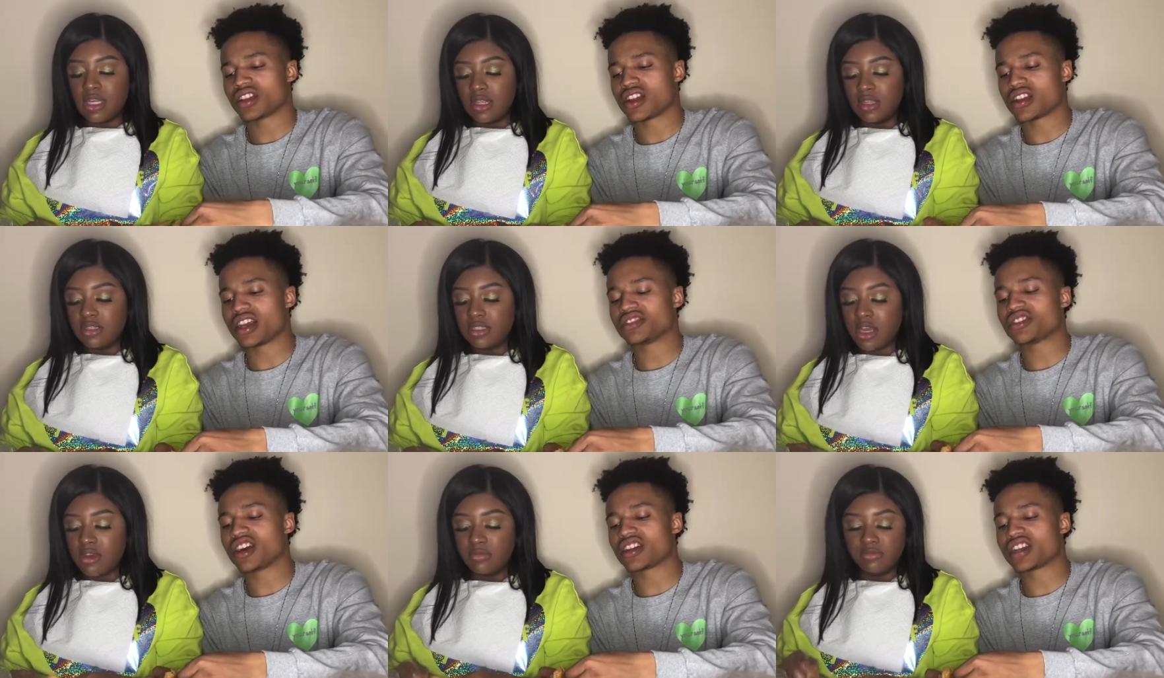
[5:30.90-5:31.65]
Speaker 1: neither.
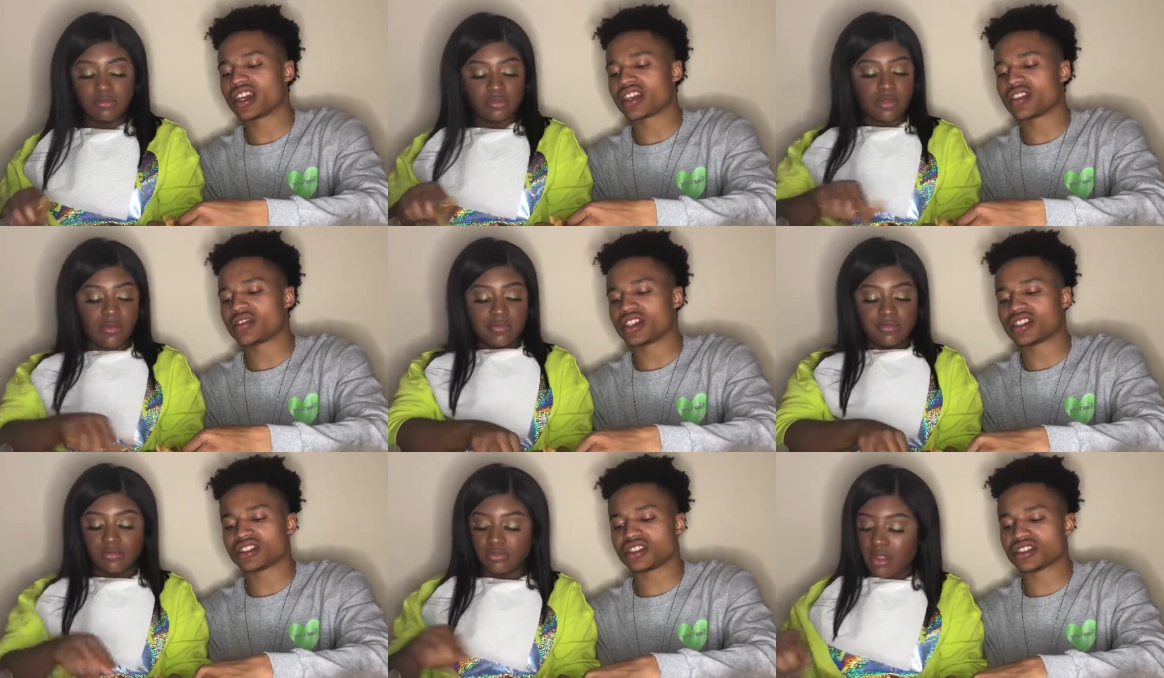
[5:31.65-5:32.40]
That's so, all negative
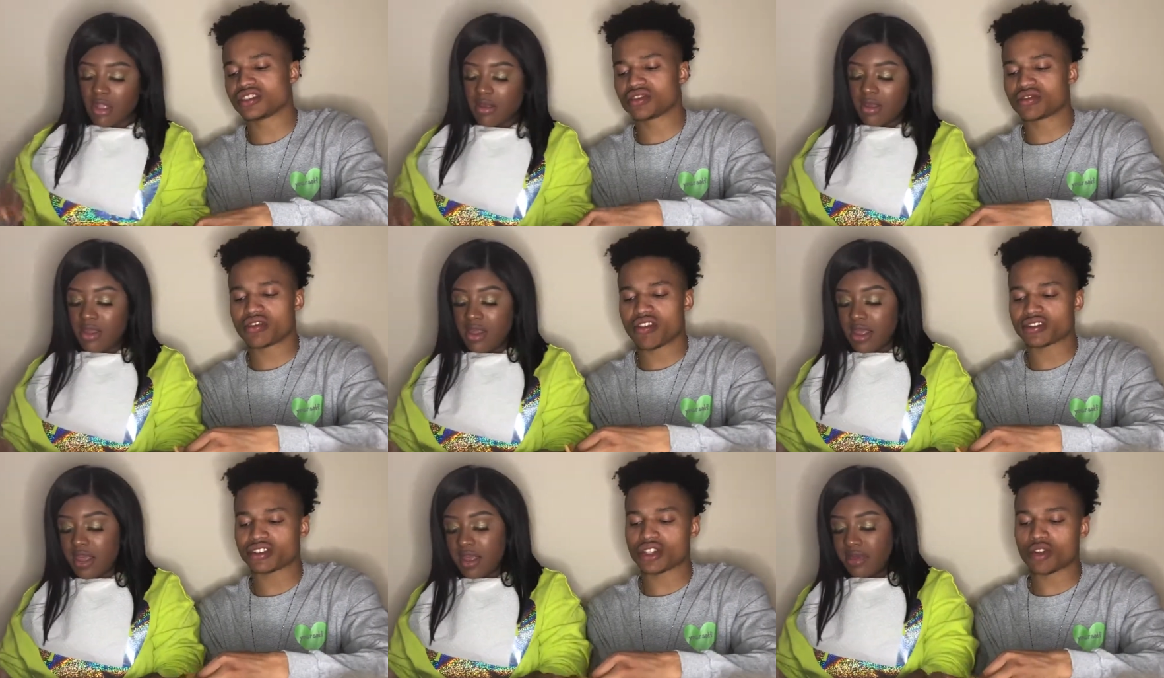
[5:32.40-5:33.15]
energy too.
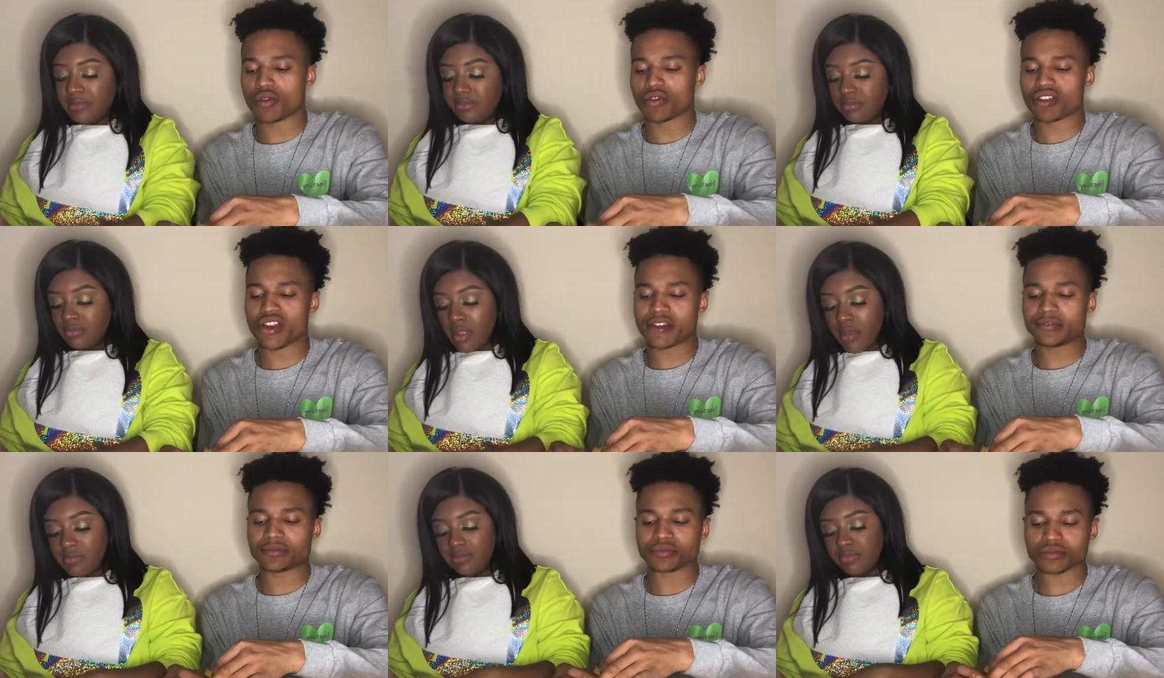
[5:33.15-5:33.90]
You don't want
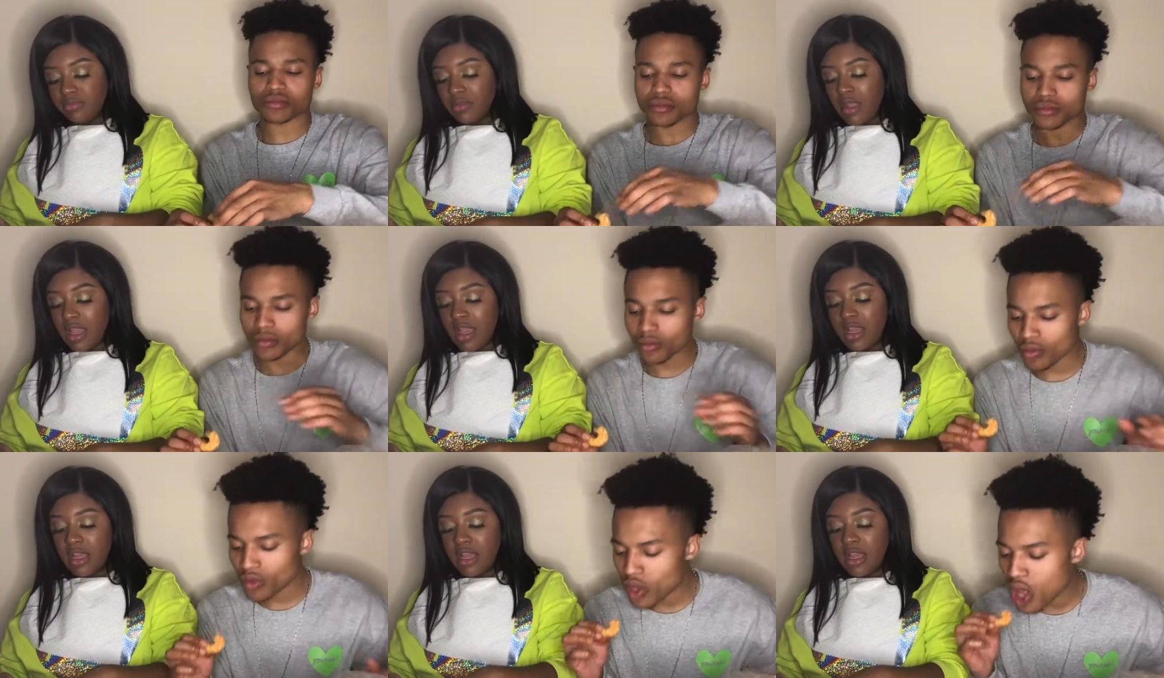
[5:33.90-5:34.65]
that.
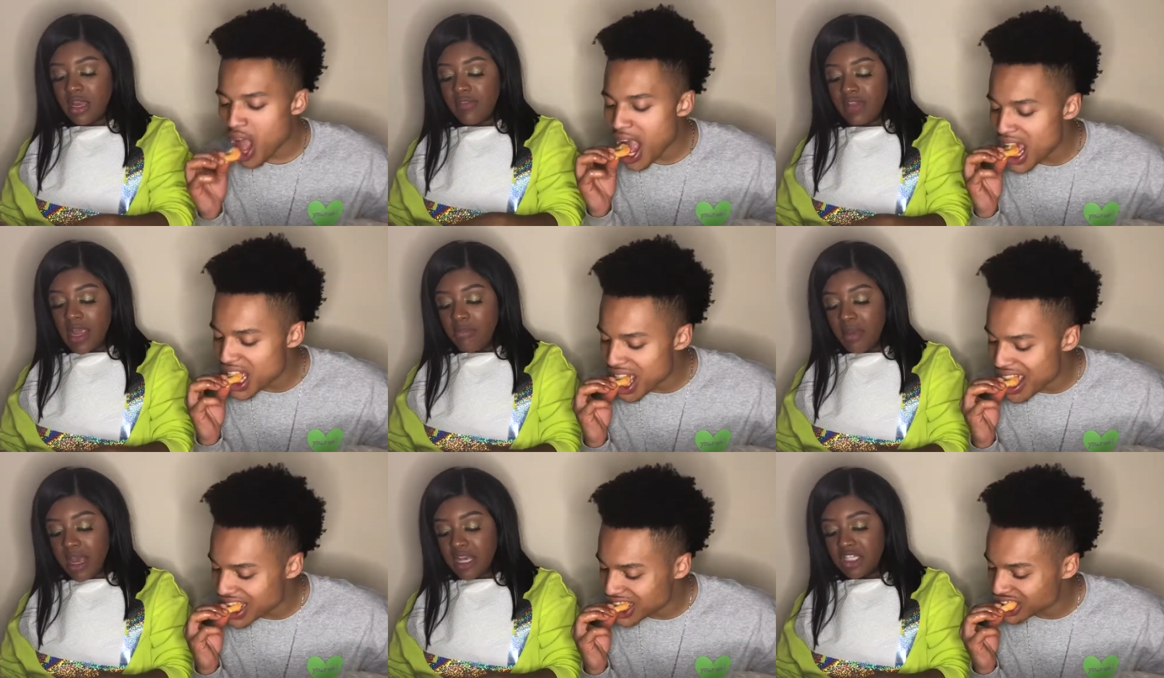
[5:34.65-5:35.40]
Speaker 2: And if they
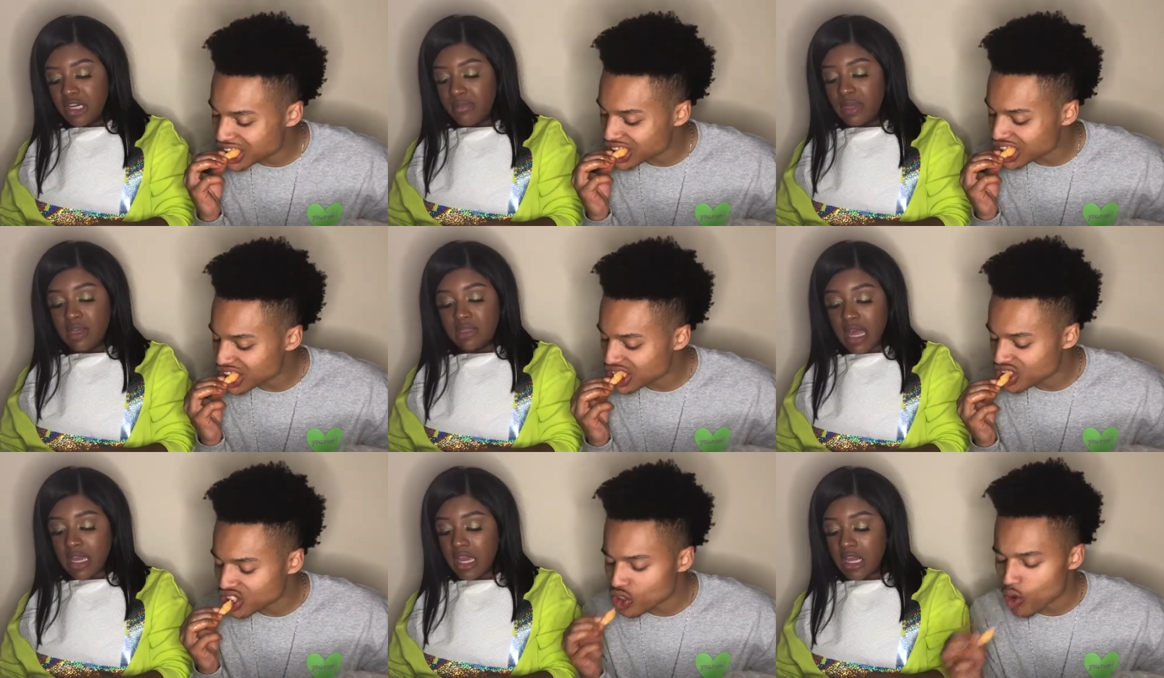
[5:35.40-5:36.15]
paid your
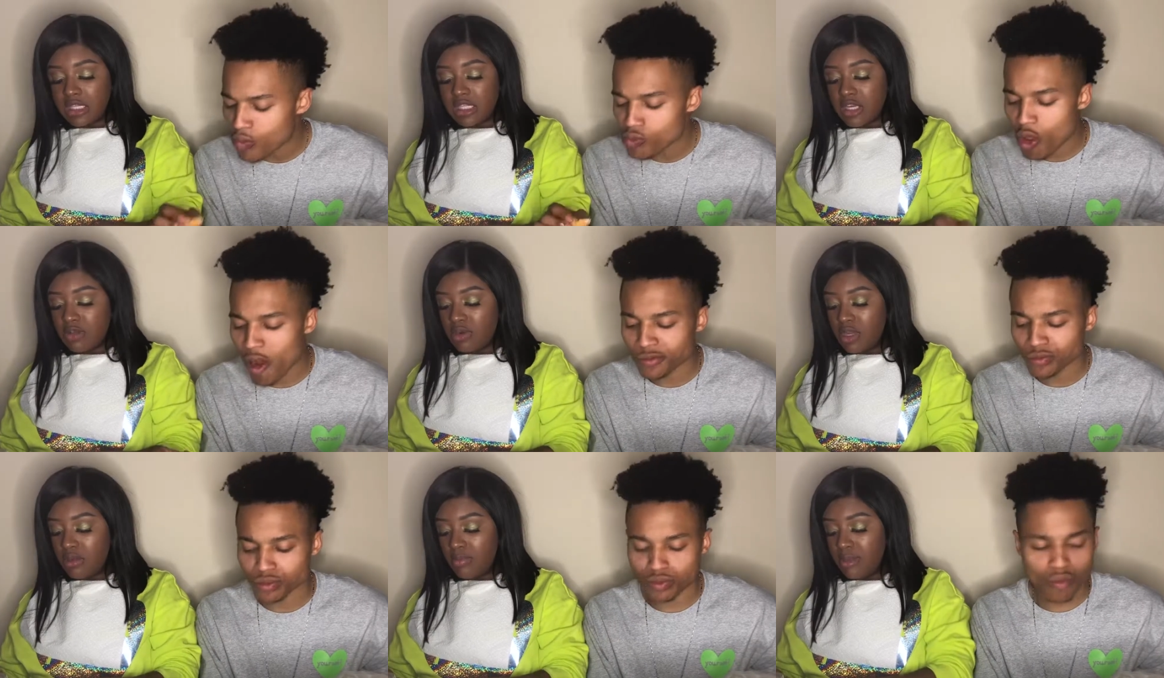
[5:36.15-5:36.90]
bills, I guarantee you
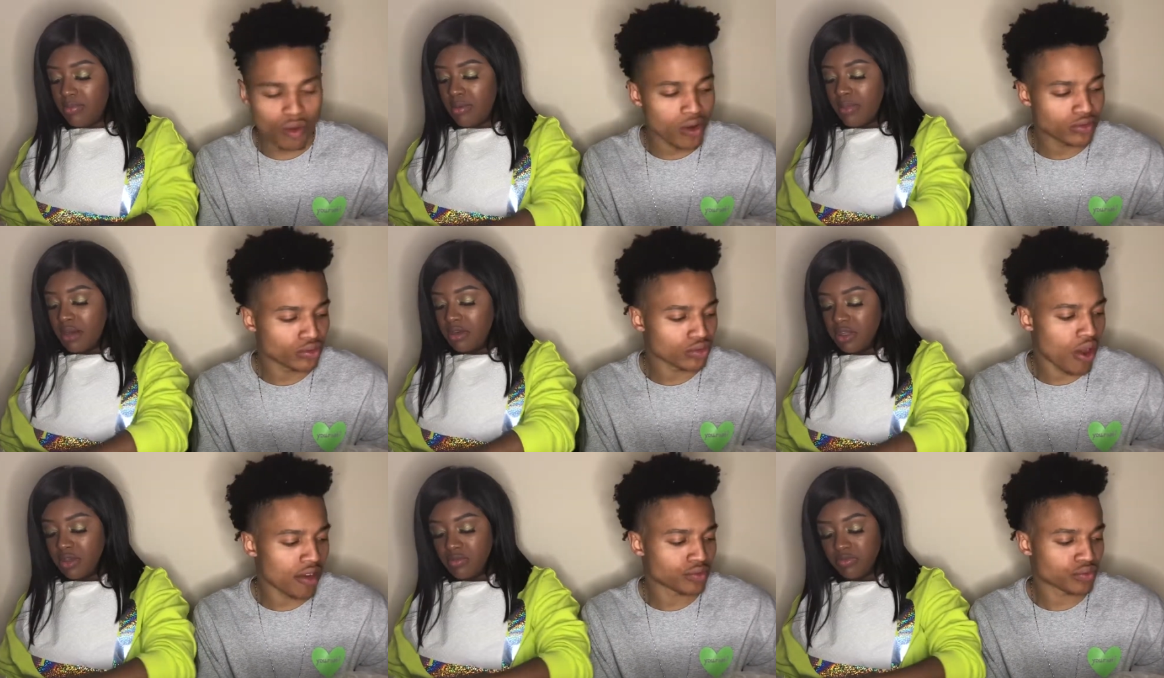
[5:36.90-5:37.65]
they'll be
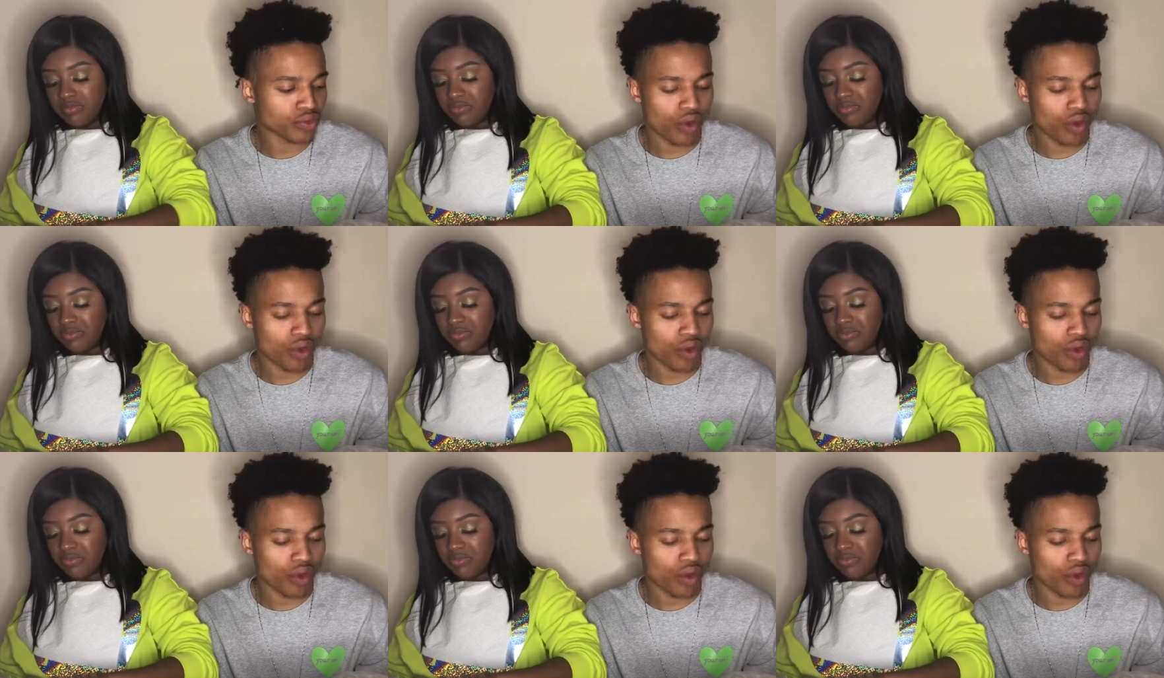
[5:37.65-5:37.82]
promoting you.